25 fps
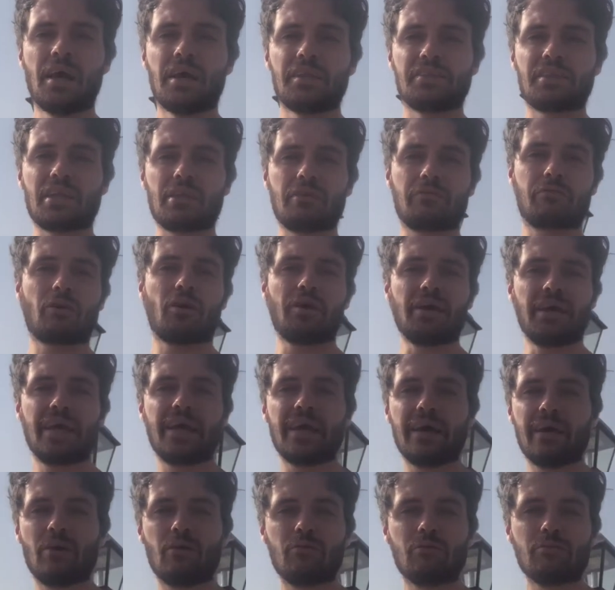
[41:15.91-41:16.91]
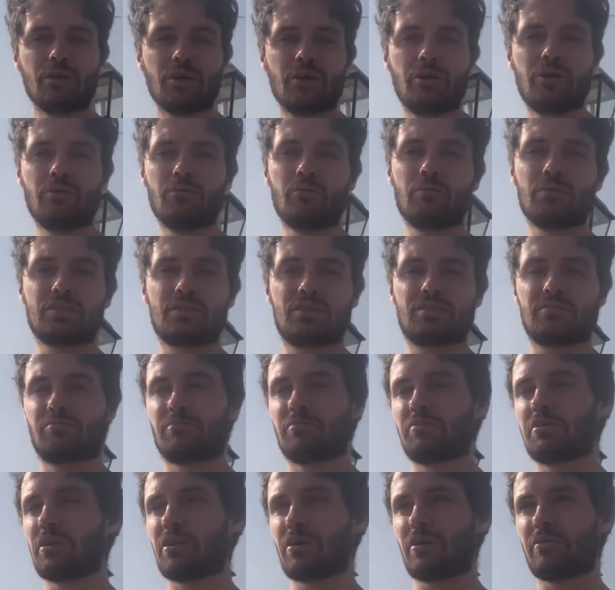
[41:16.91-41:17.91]
Then you've got Hill, who was
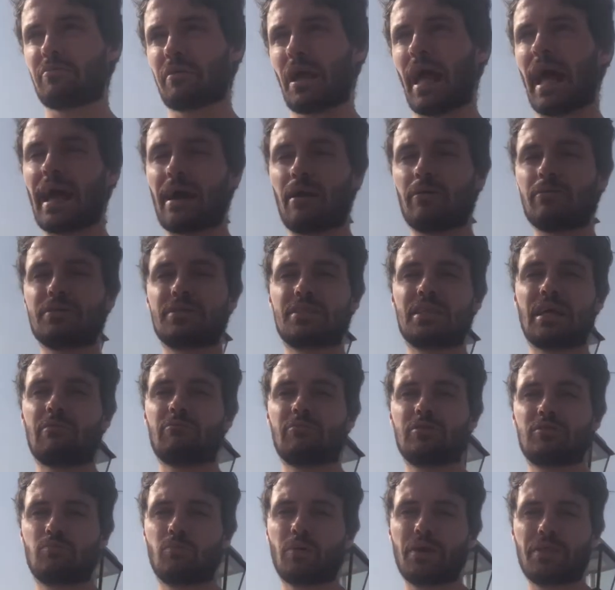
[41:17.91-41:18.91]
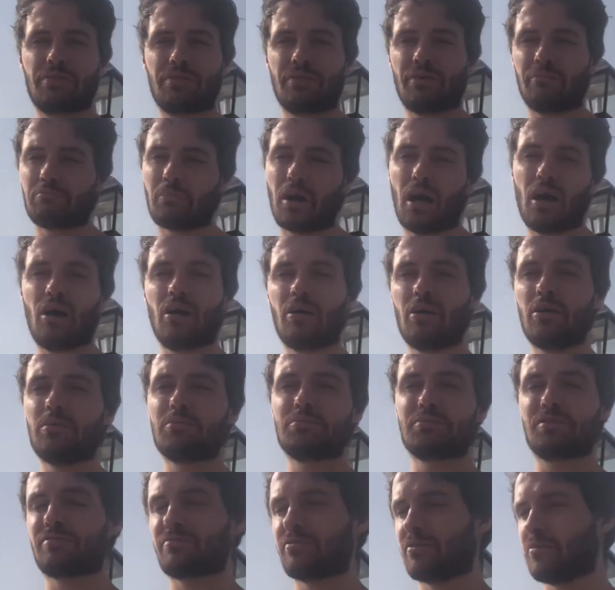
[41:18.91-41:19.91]
out and was with
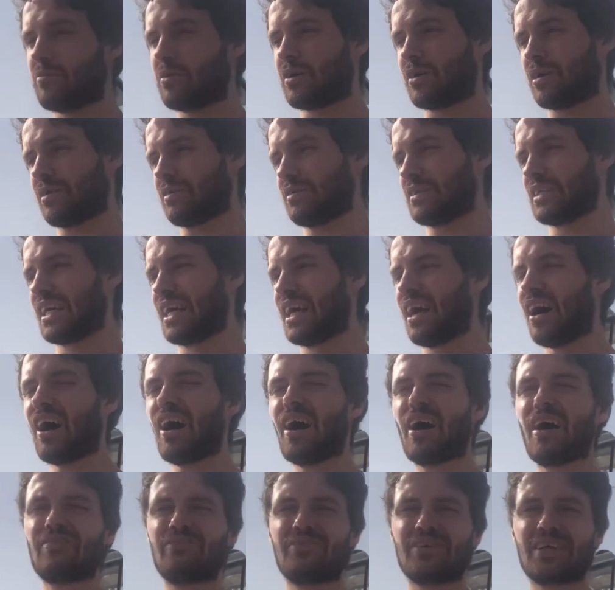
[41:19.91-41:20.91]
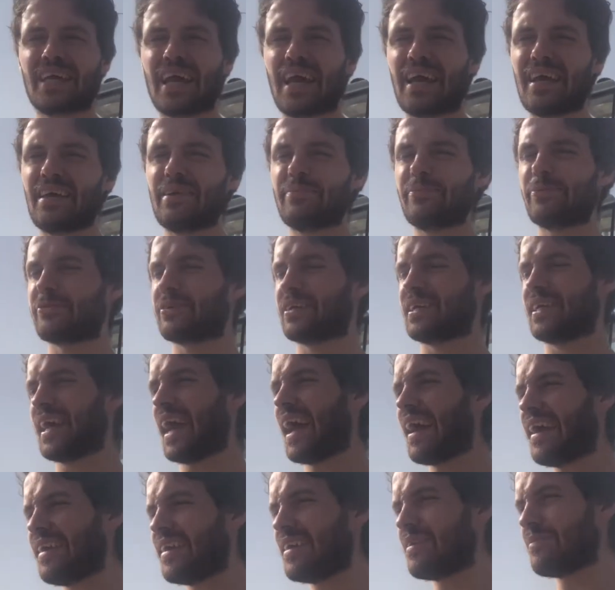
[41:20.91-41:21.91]
Mahomes for half a game or a
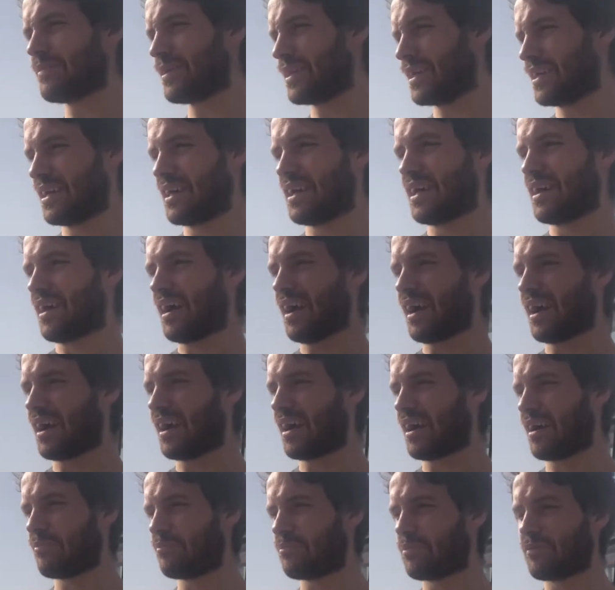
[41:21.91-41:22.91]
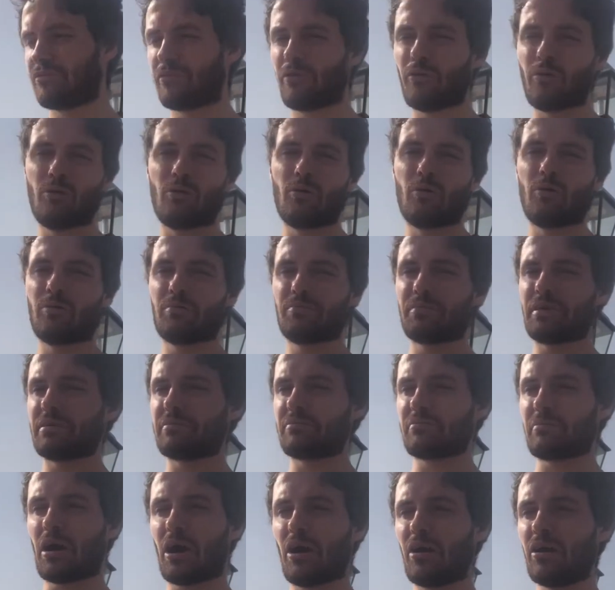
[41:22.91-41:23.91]
game before
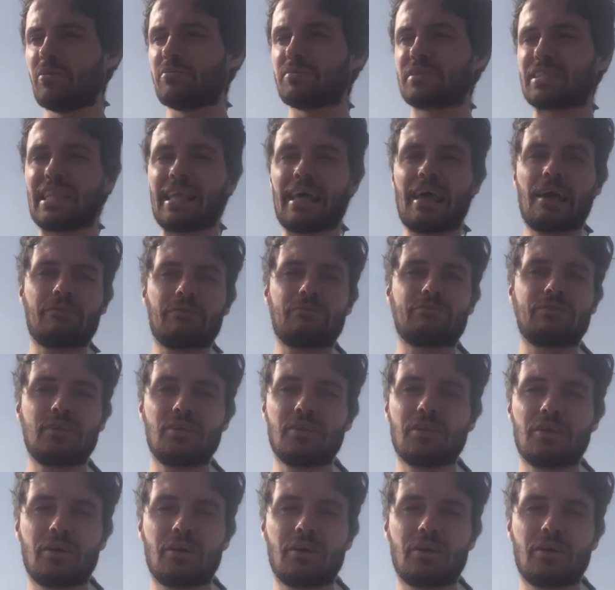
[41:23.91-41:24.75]
Mahomes left.